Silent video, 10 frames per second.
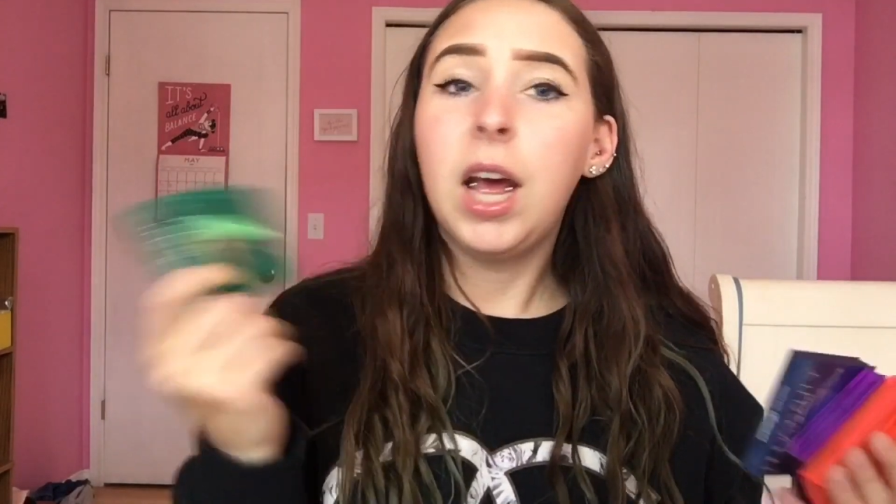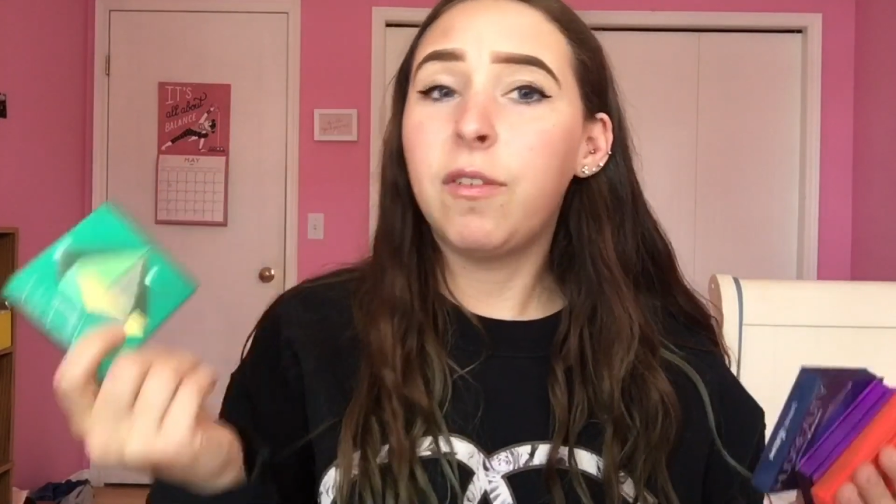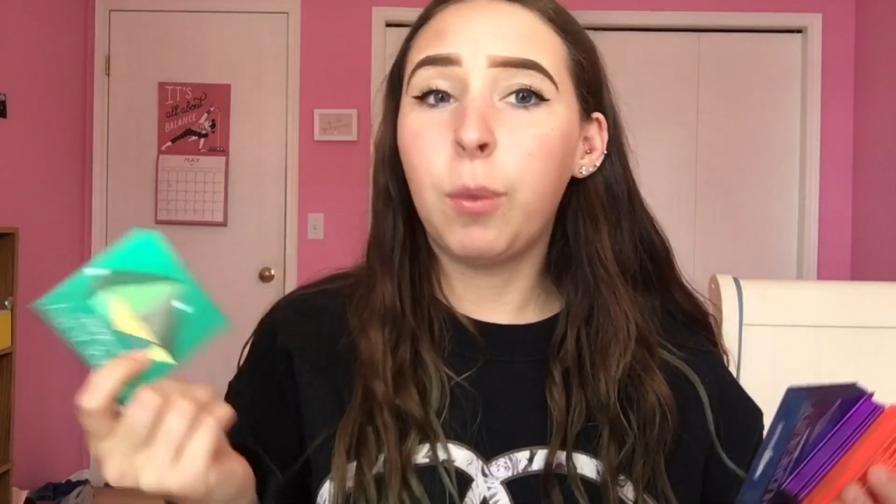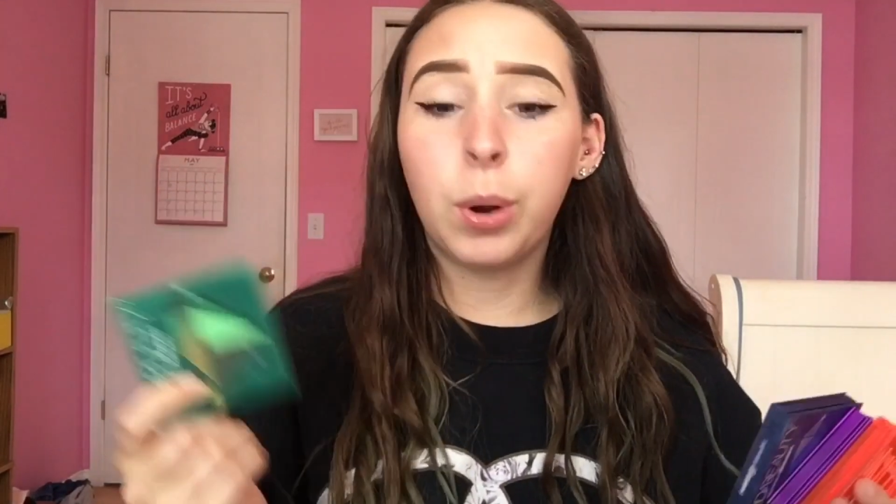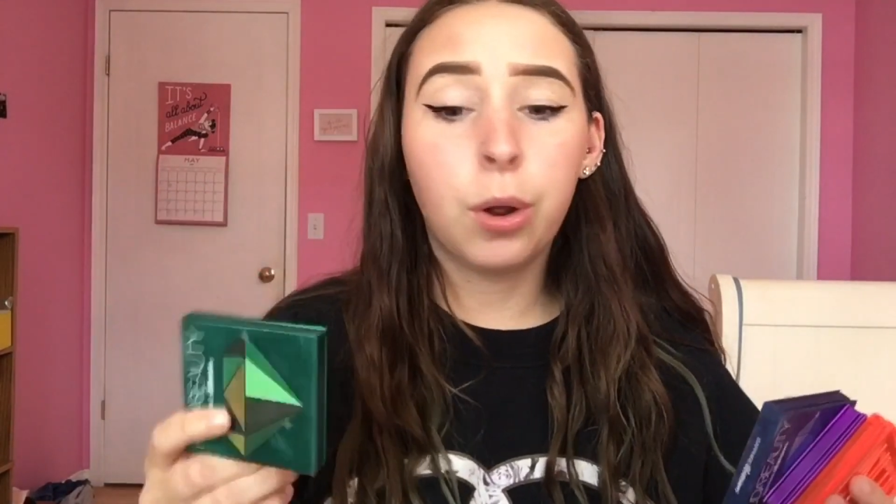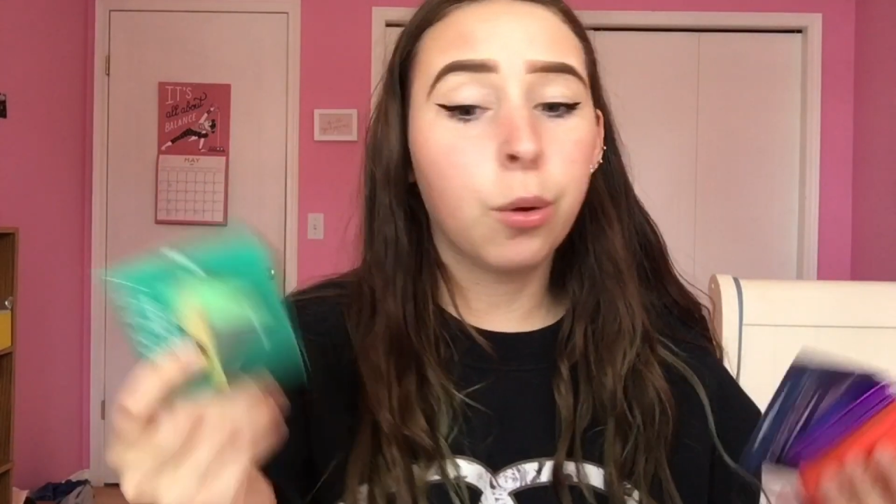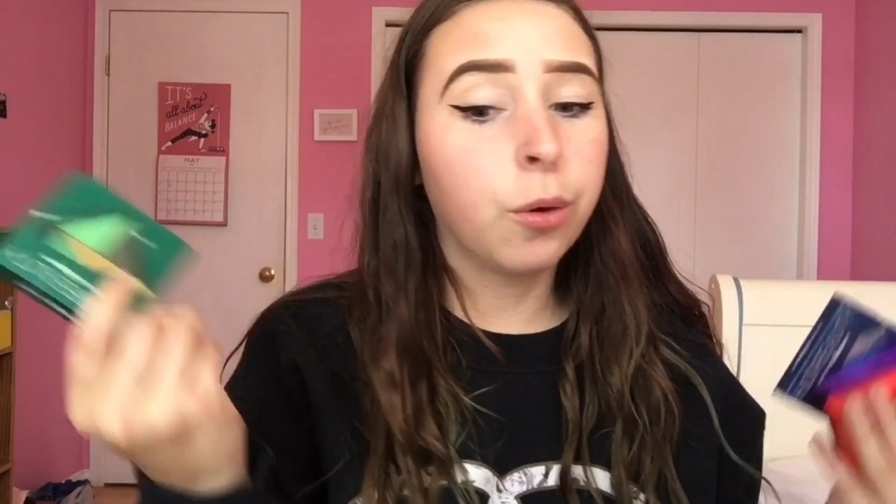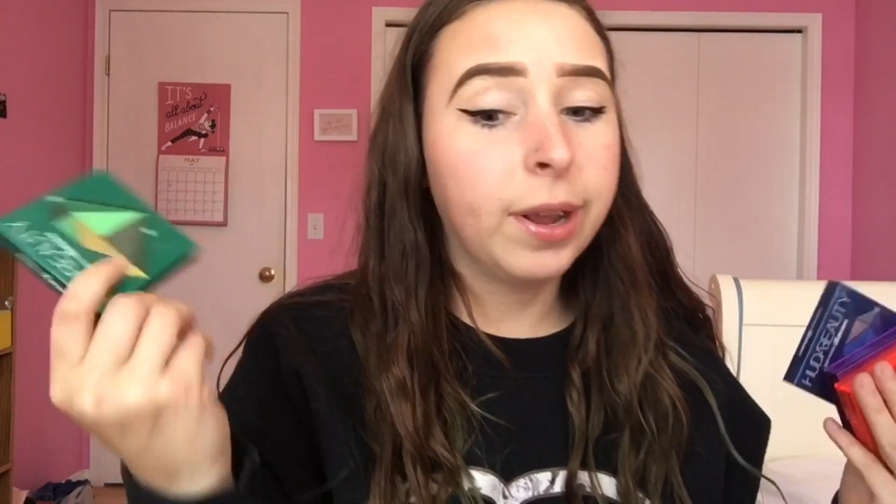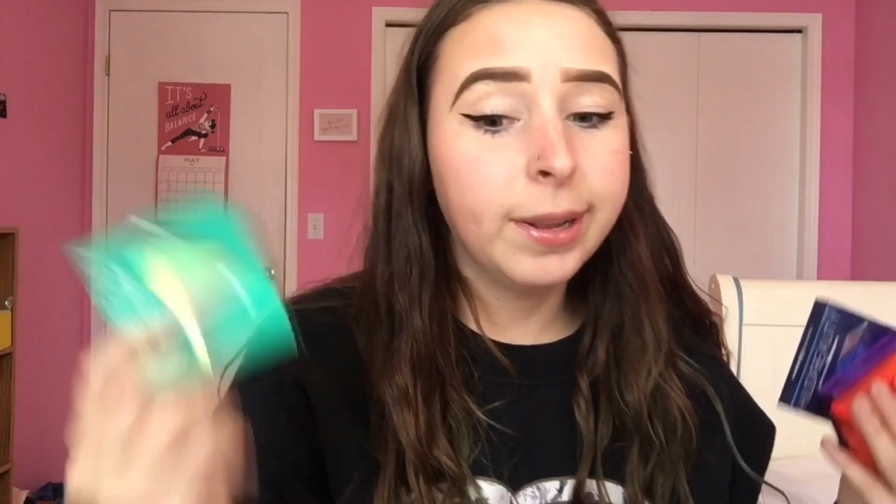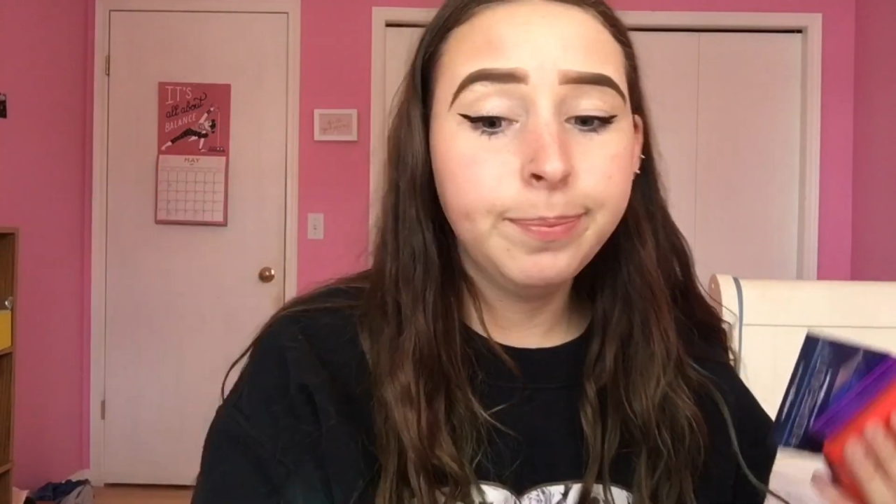if I want to go
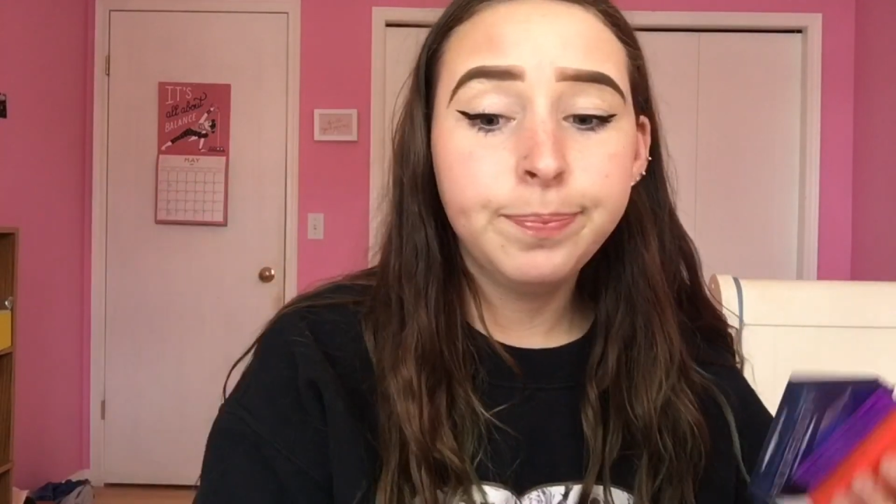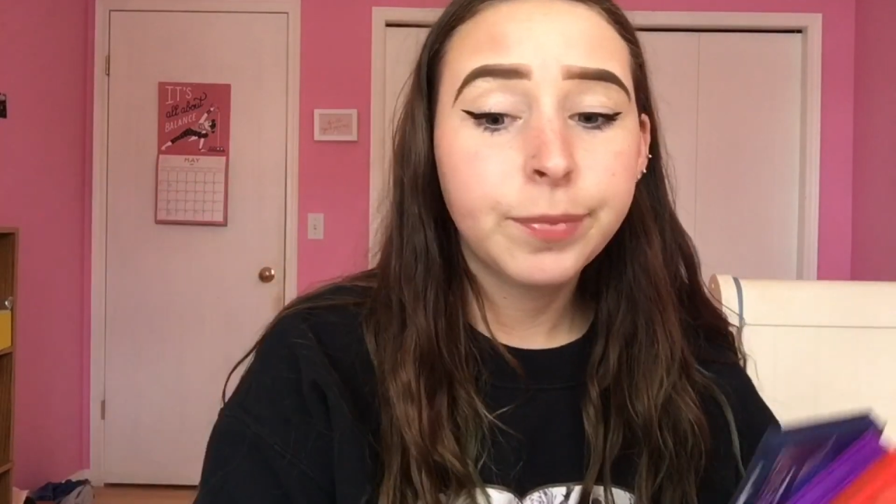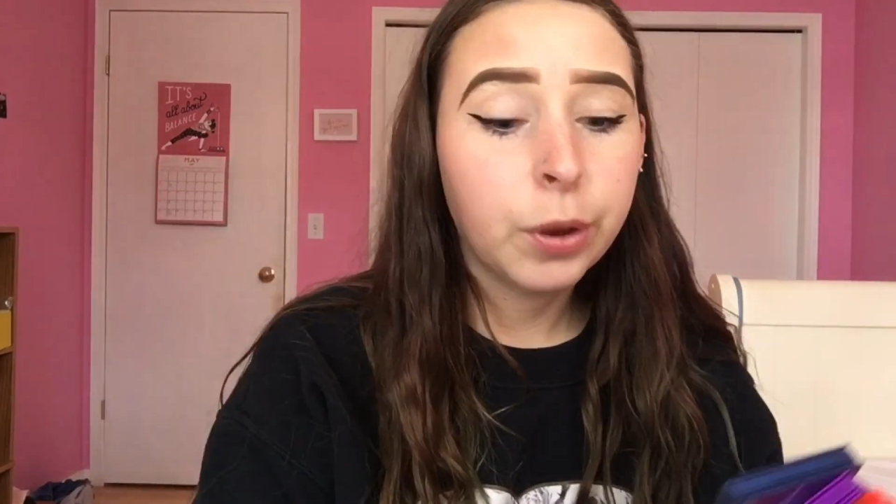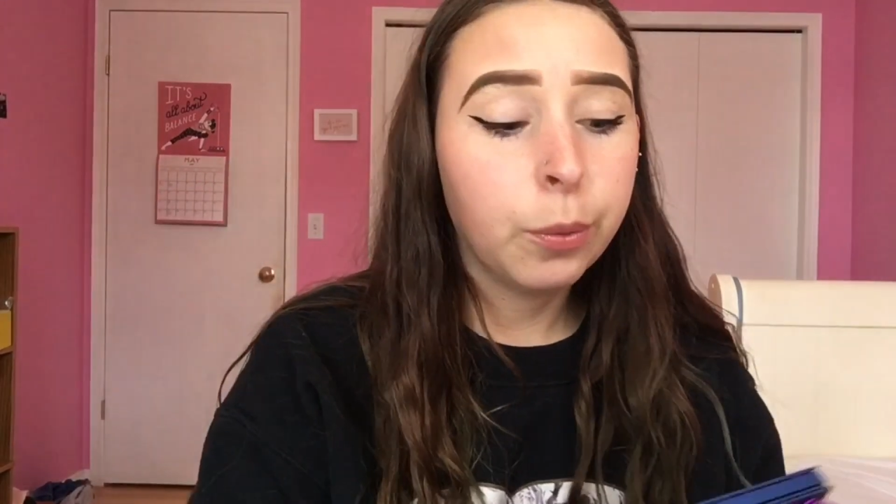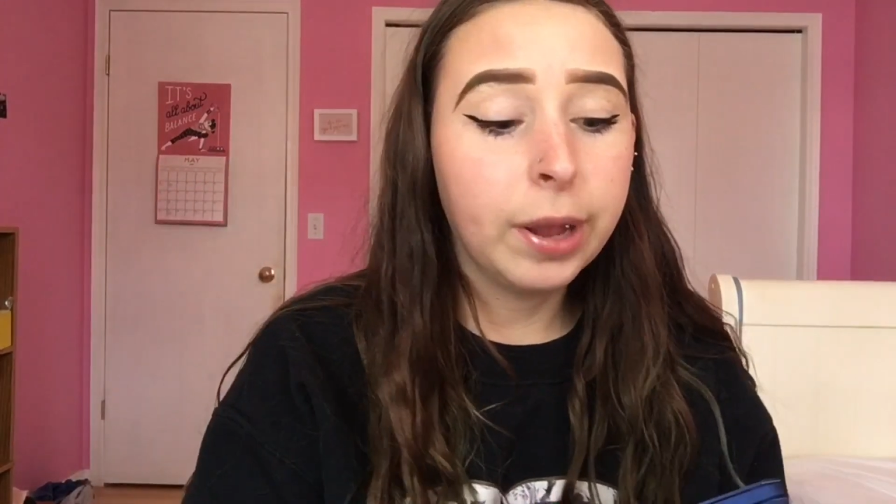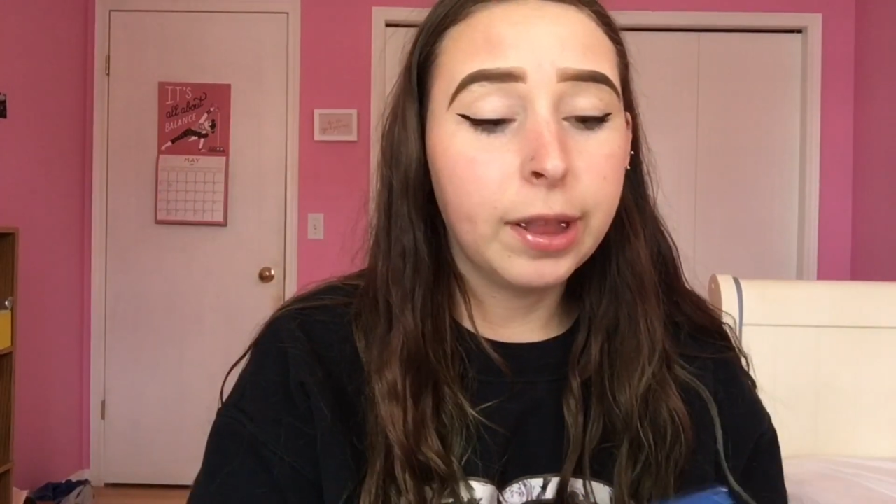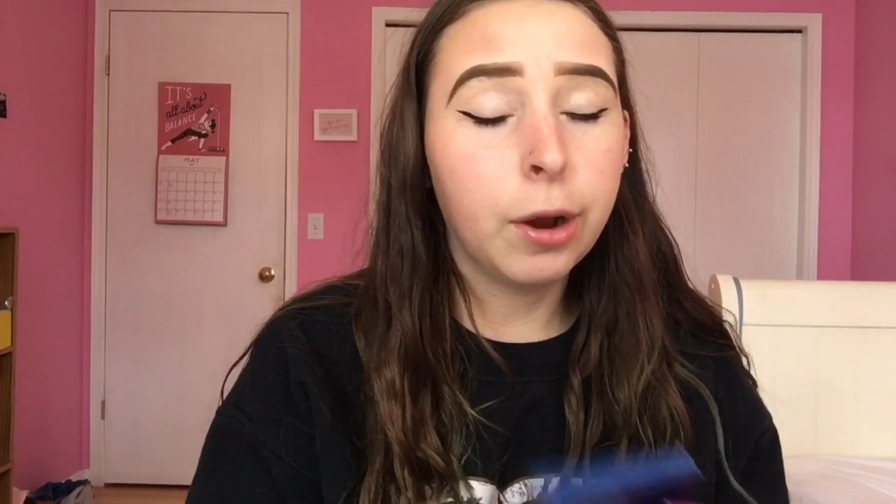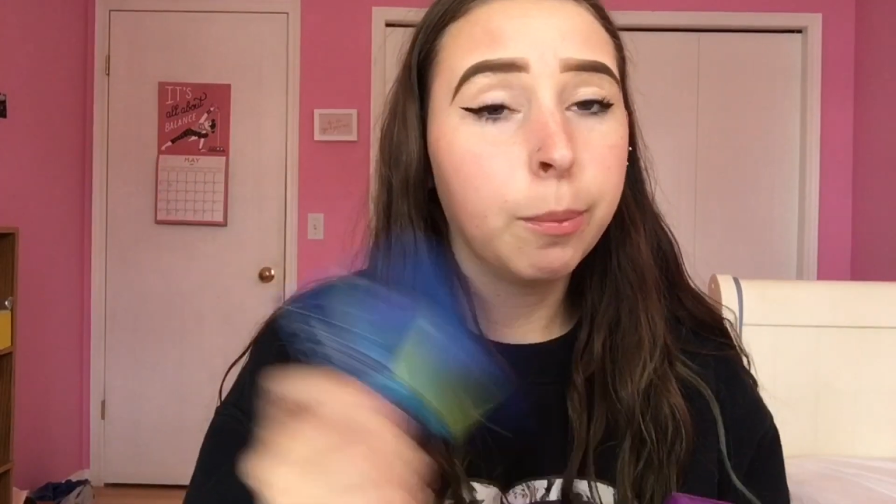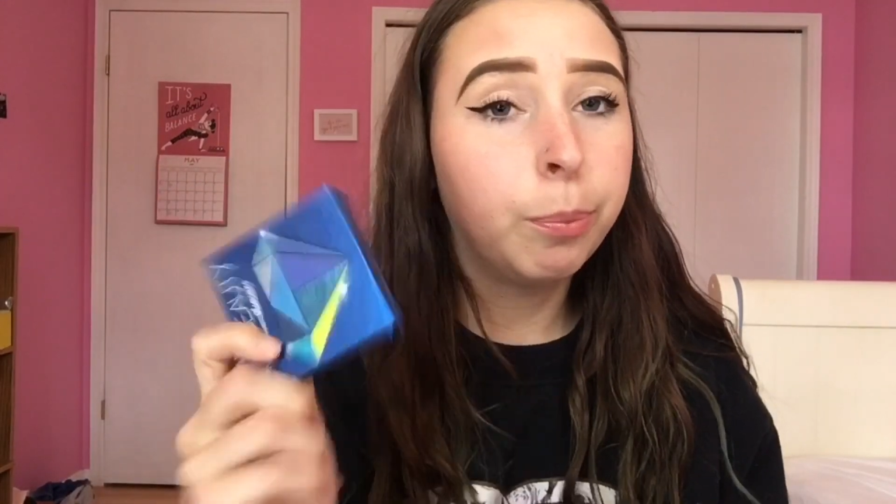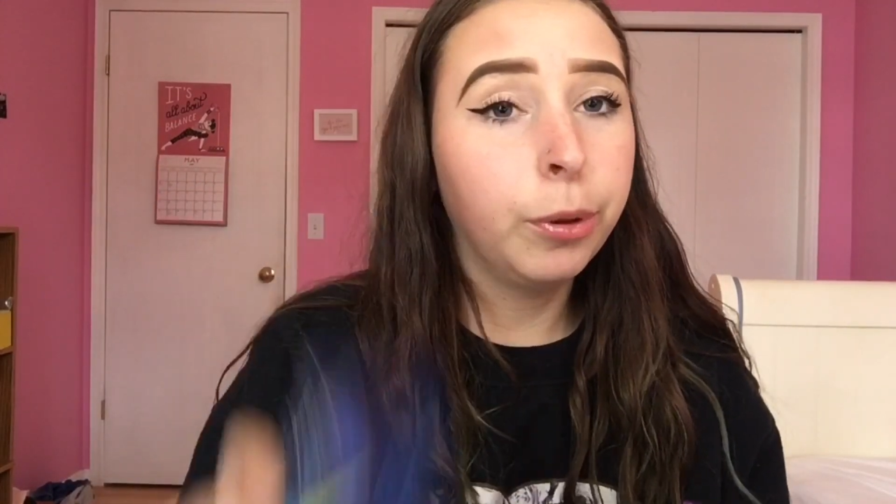green, right there.